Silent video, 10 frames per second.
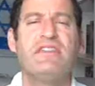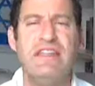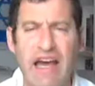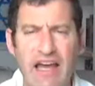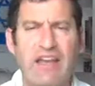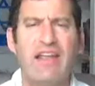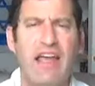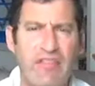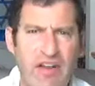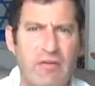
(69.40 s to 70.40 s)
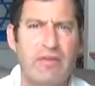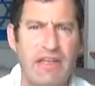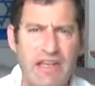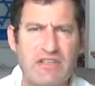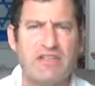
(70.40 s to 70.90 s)
not have an
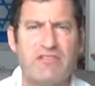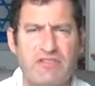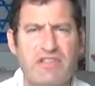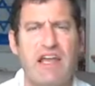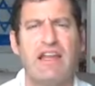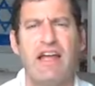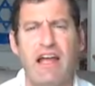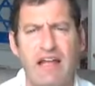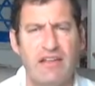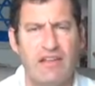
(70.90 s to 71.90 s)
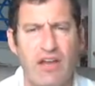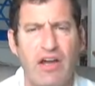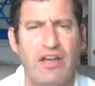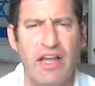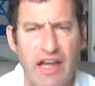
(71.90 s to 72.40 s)
obligation to recite Hallel
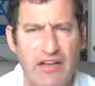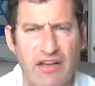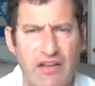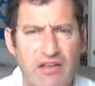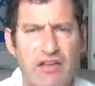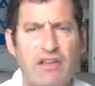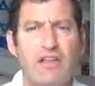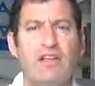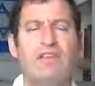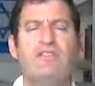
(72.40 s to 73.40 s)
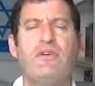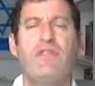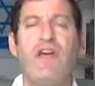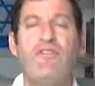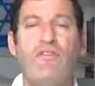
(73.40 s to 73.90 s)
on Hanukkah. So
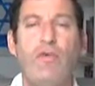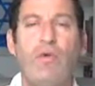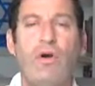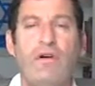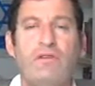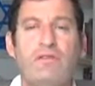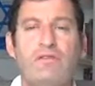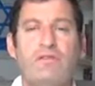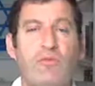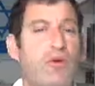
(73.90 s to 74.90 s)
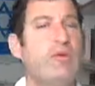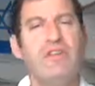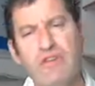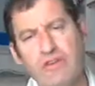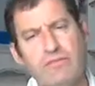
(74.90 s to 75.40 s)
therefore, what do we
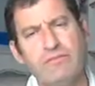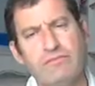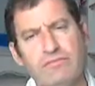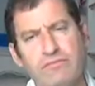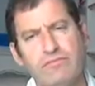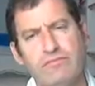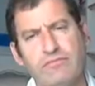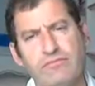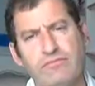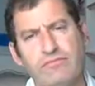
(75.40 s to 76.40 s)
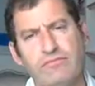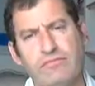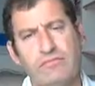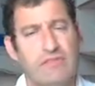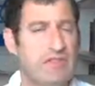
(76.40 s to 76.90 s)
do?
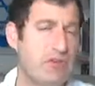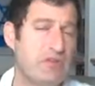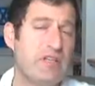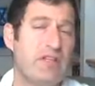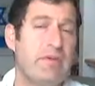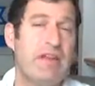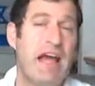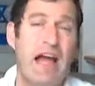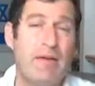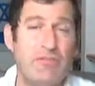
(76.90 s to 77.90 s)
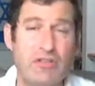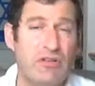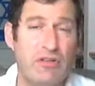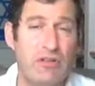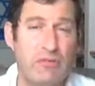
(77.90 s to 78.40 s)
It turns out to be an
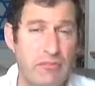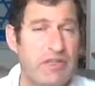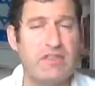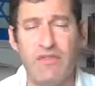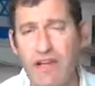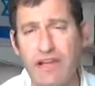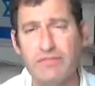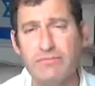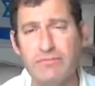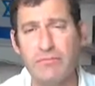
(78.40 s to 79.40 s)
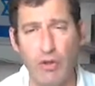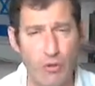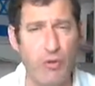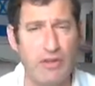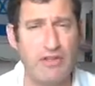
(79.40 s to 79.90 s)
optional mitzvah,
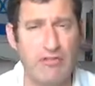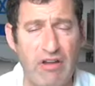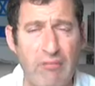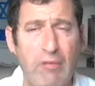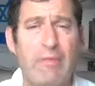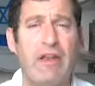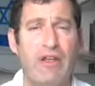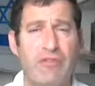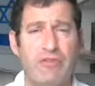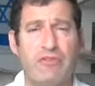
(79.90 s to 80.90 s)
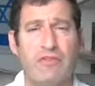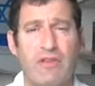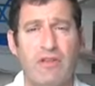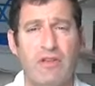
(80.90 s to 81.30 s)
according to the Rambam and others.